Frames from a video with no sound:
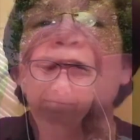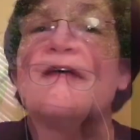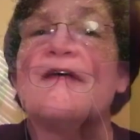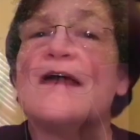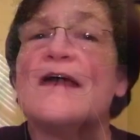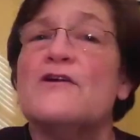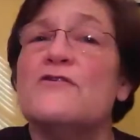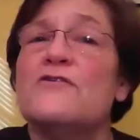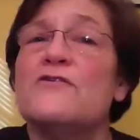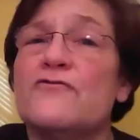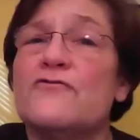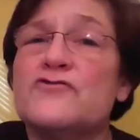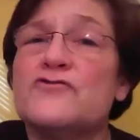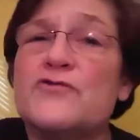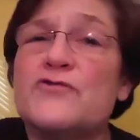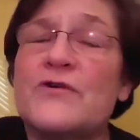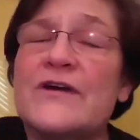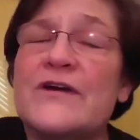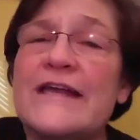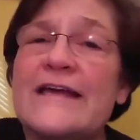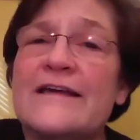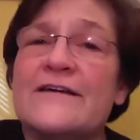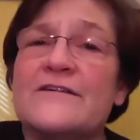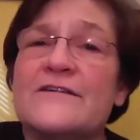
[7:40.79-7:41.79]
Thank you for
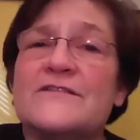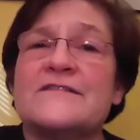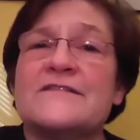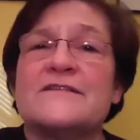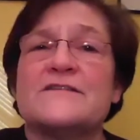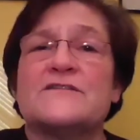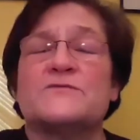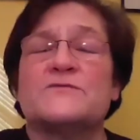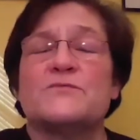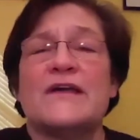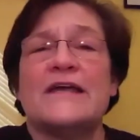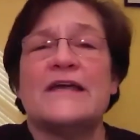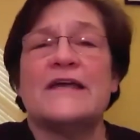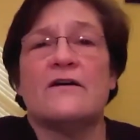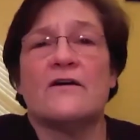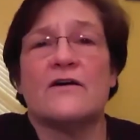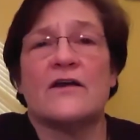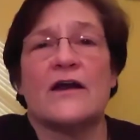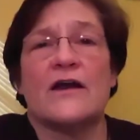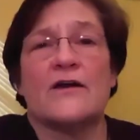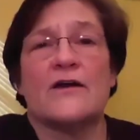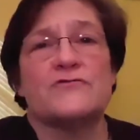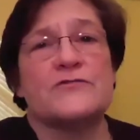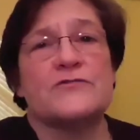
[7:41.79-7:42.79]
joining us this week
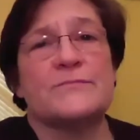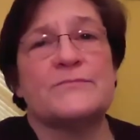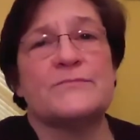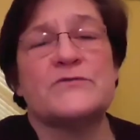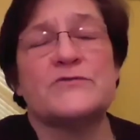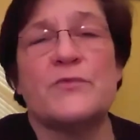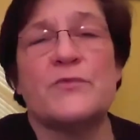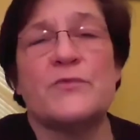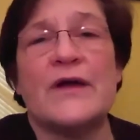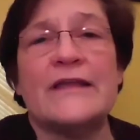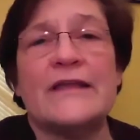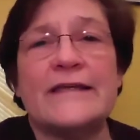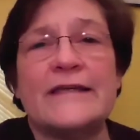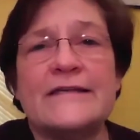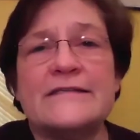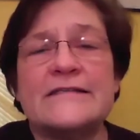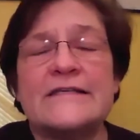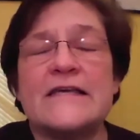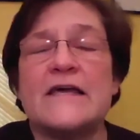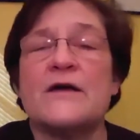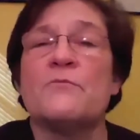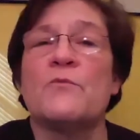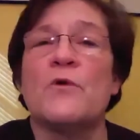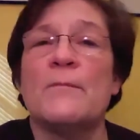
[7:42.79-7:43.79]
on our trip to
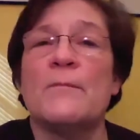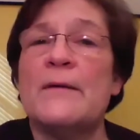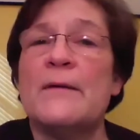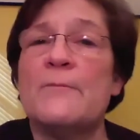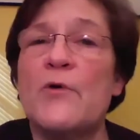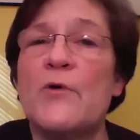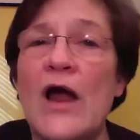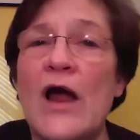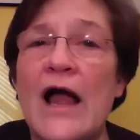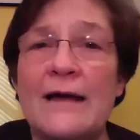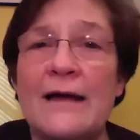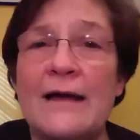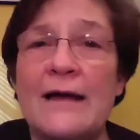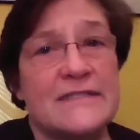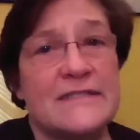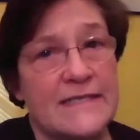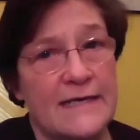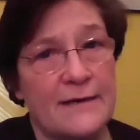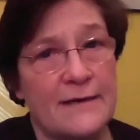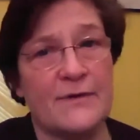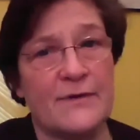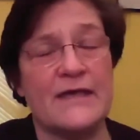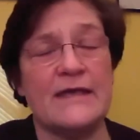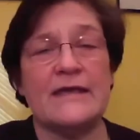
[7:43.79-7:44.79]
Rutland. Remember, I'm
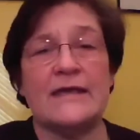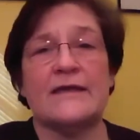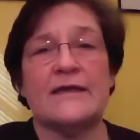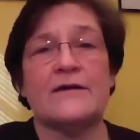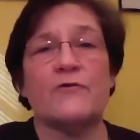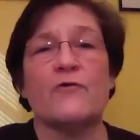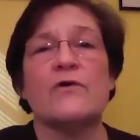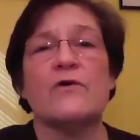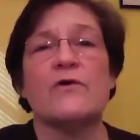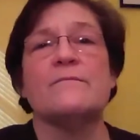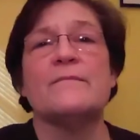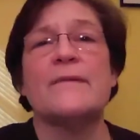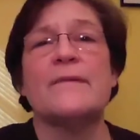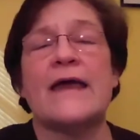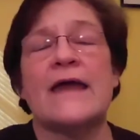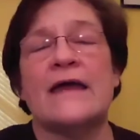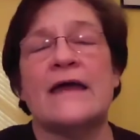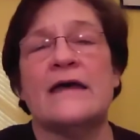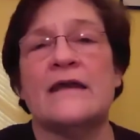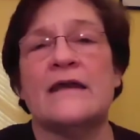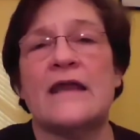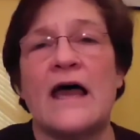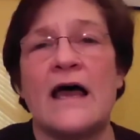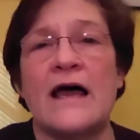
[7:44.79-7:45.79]
Debbie Ingram,
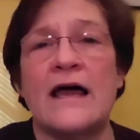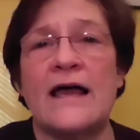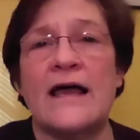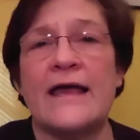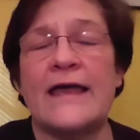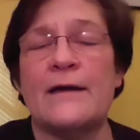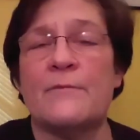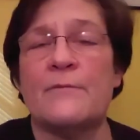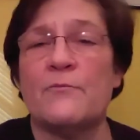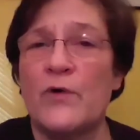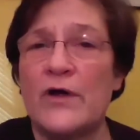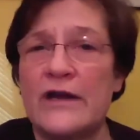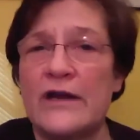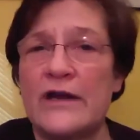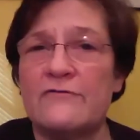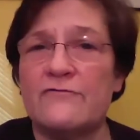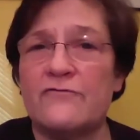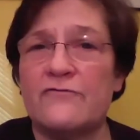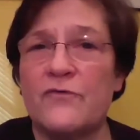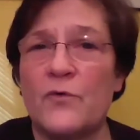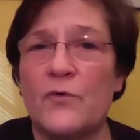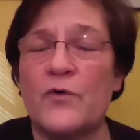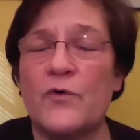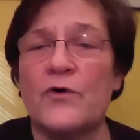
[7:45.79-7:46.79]
and I am running
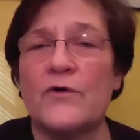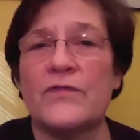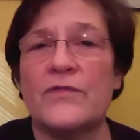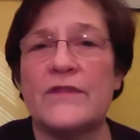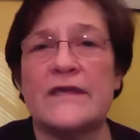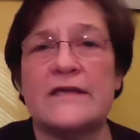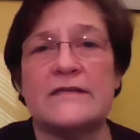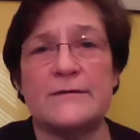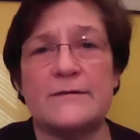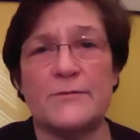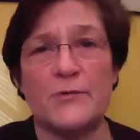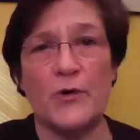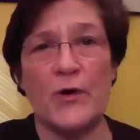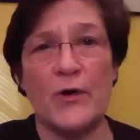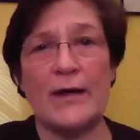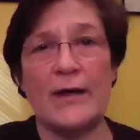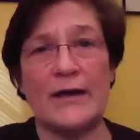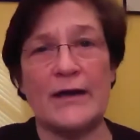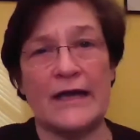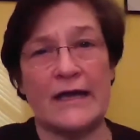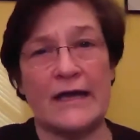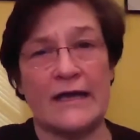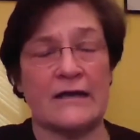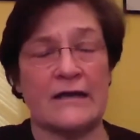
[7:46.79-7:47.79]
for the
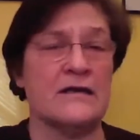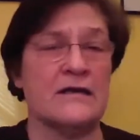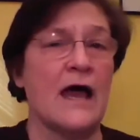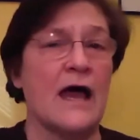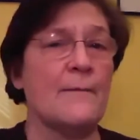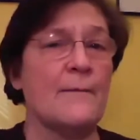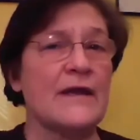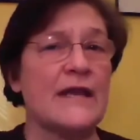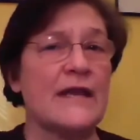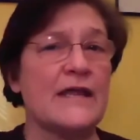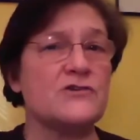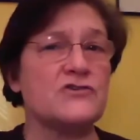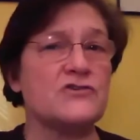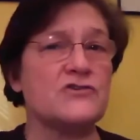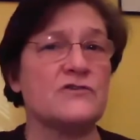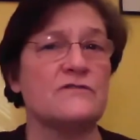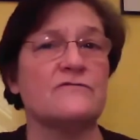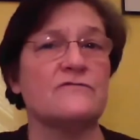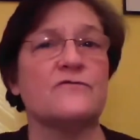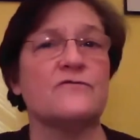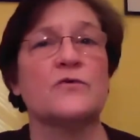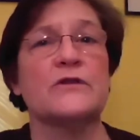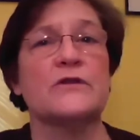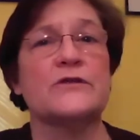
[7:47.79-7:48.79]
Democratic
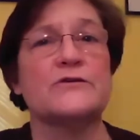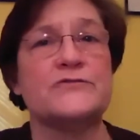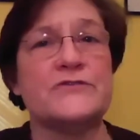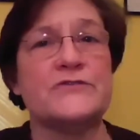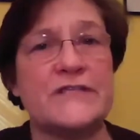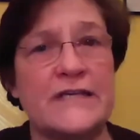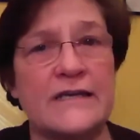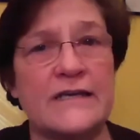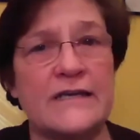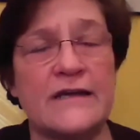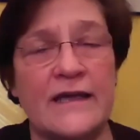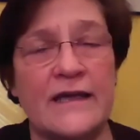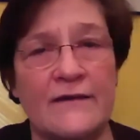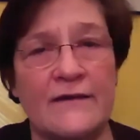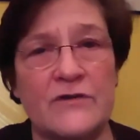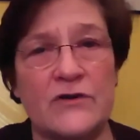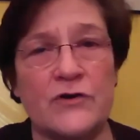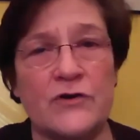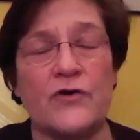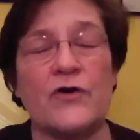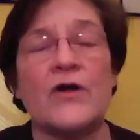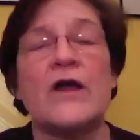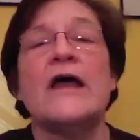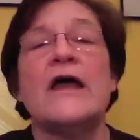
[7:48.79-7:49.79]
nomination for Lieutenant
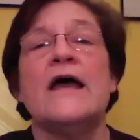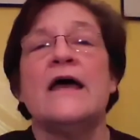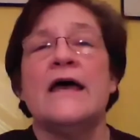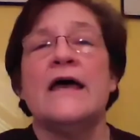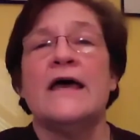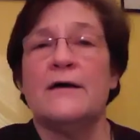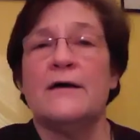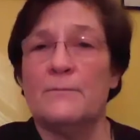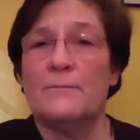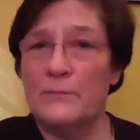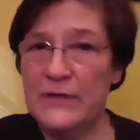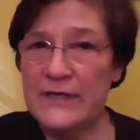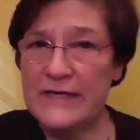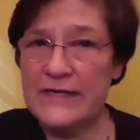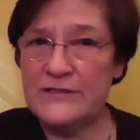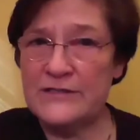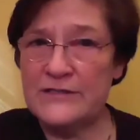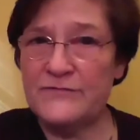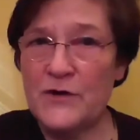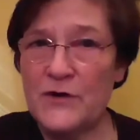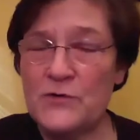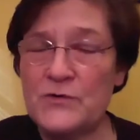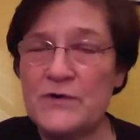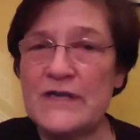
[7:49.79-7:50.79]
Governor.
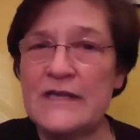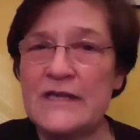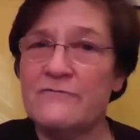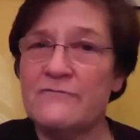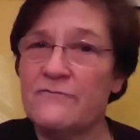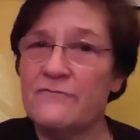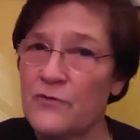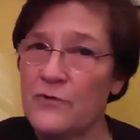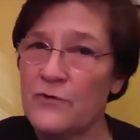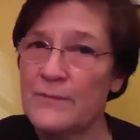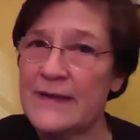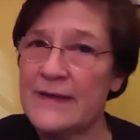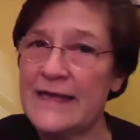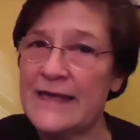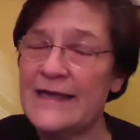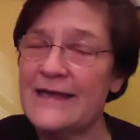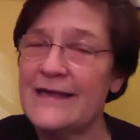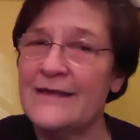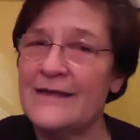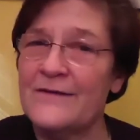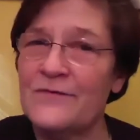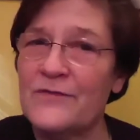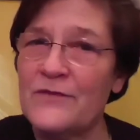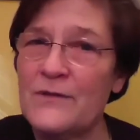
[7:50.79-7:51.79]
Please vote for
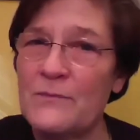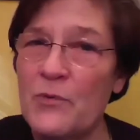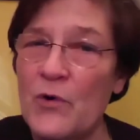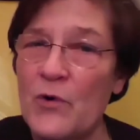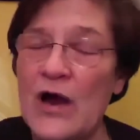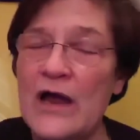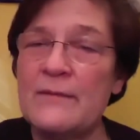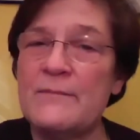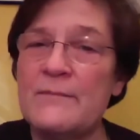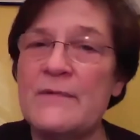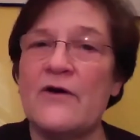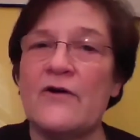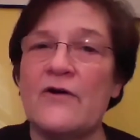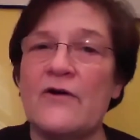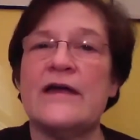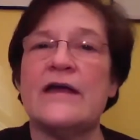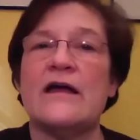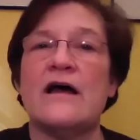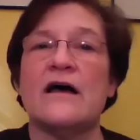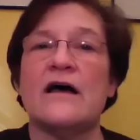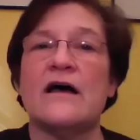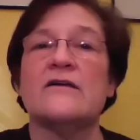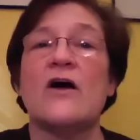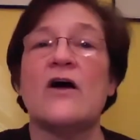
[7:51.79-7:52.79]
me in the
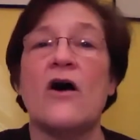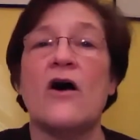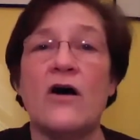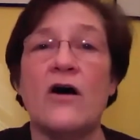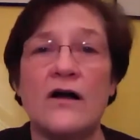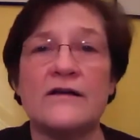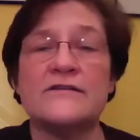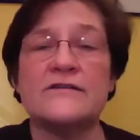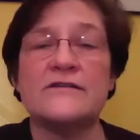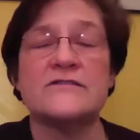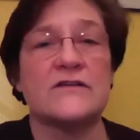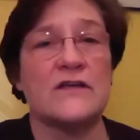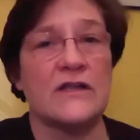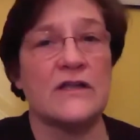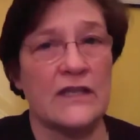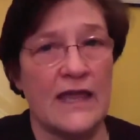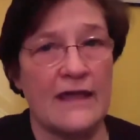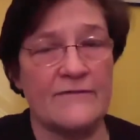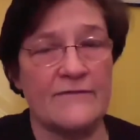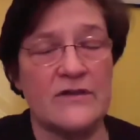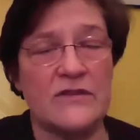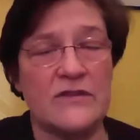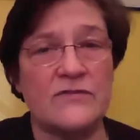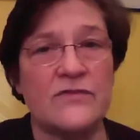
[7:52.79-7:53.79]
primary on August
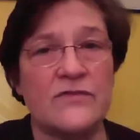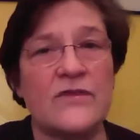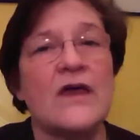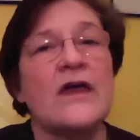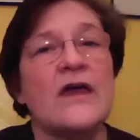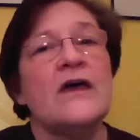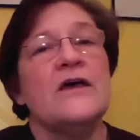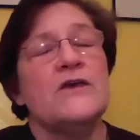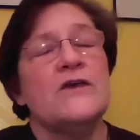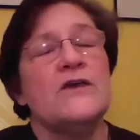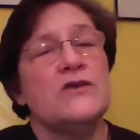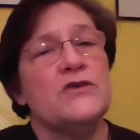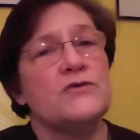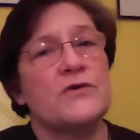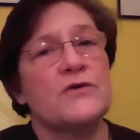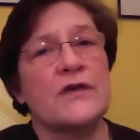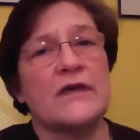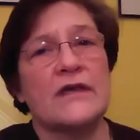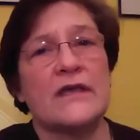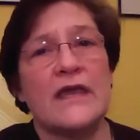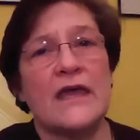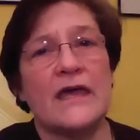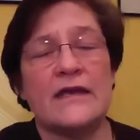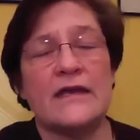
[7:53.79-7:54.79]
11th. You
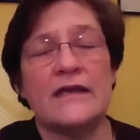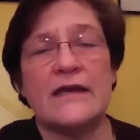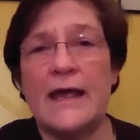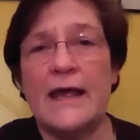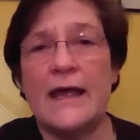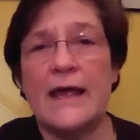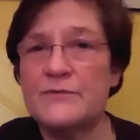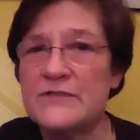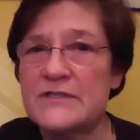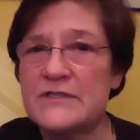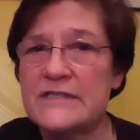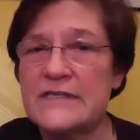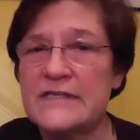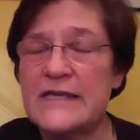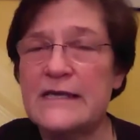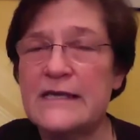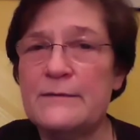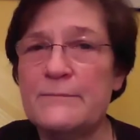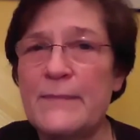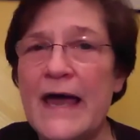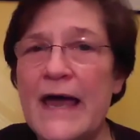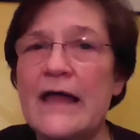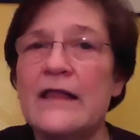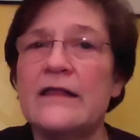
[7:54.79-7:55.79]
can get an
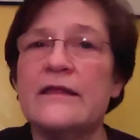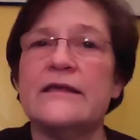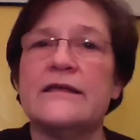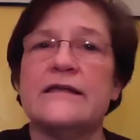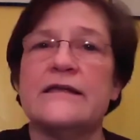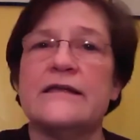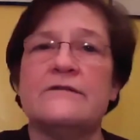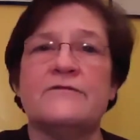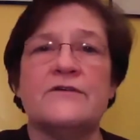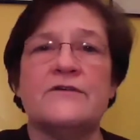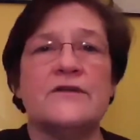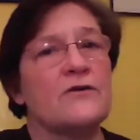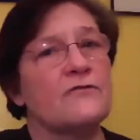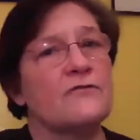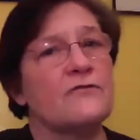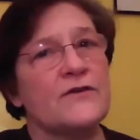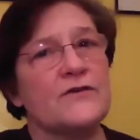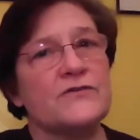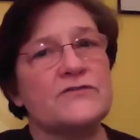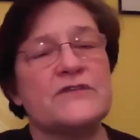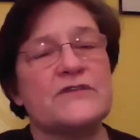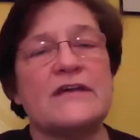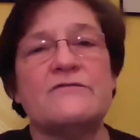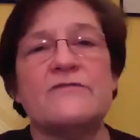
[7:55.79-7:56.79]
absentee ballot if you don't
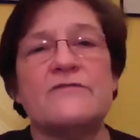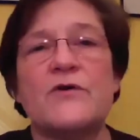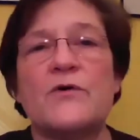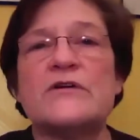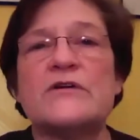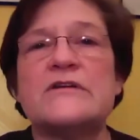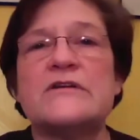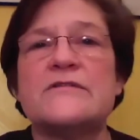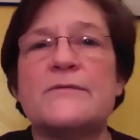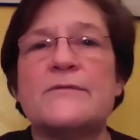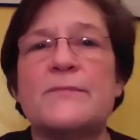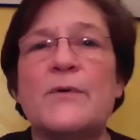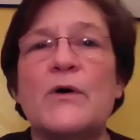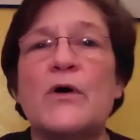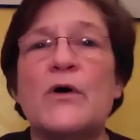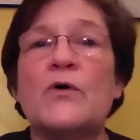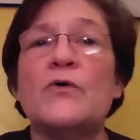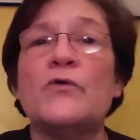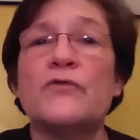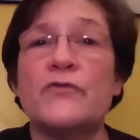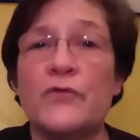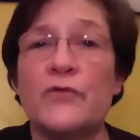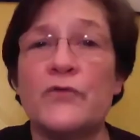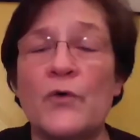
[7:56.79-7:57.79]
feel safe going to the
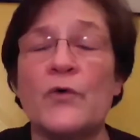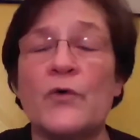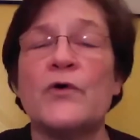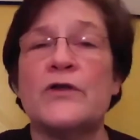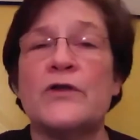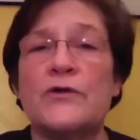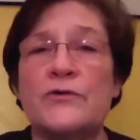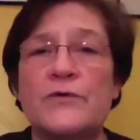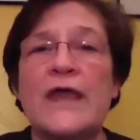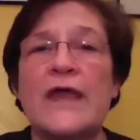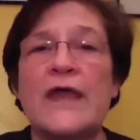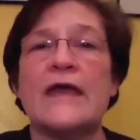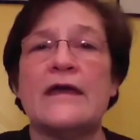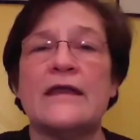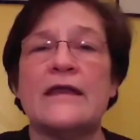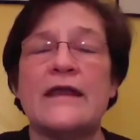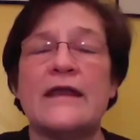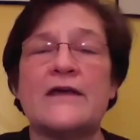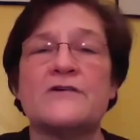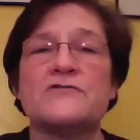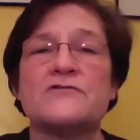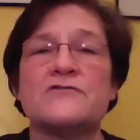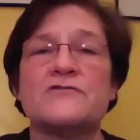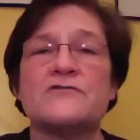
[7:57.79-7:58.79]
polls, or you can
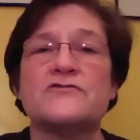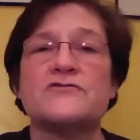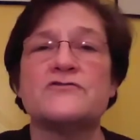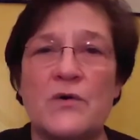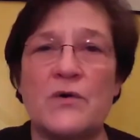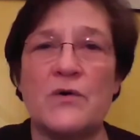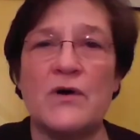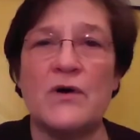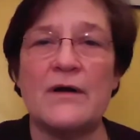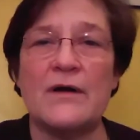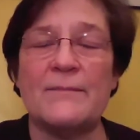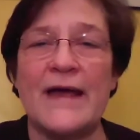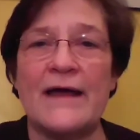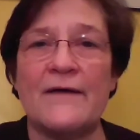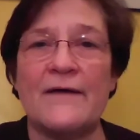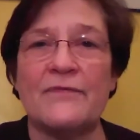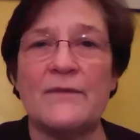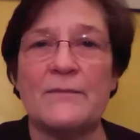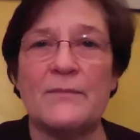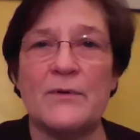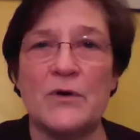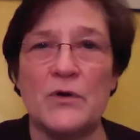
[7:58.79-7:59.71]
actually show up at the